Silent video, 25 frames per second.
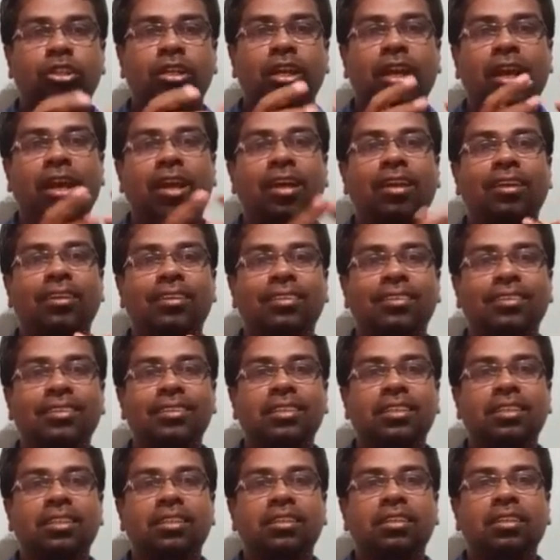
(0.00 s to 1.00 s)
People have
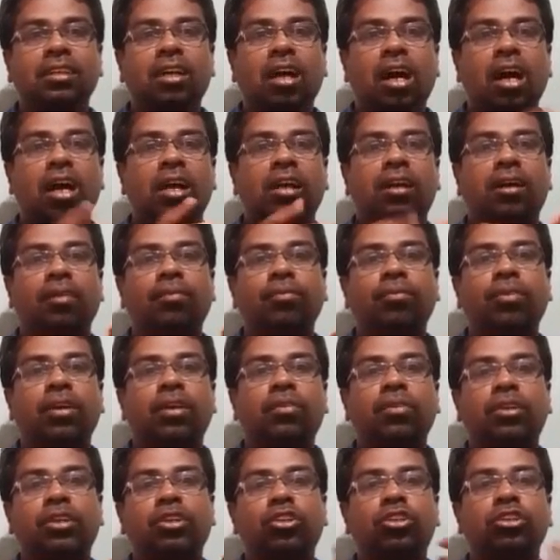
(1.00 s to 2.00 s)
to share.
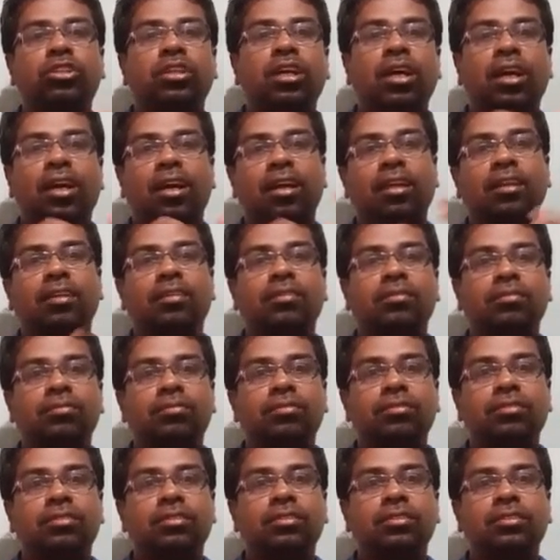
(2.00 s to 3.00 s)
I come forward
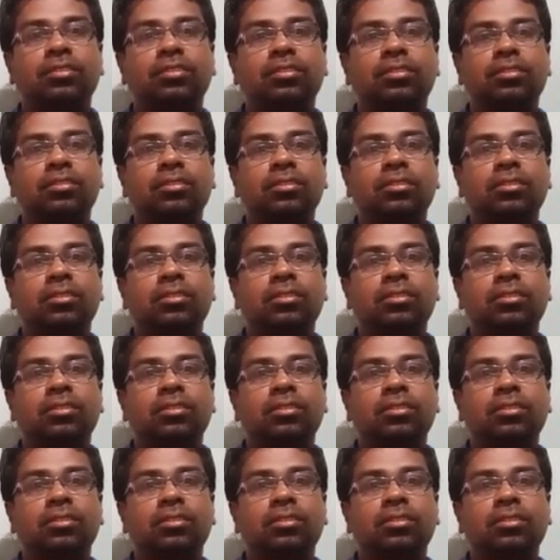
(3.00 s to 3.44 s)
to share.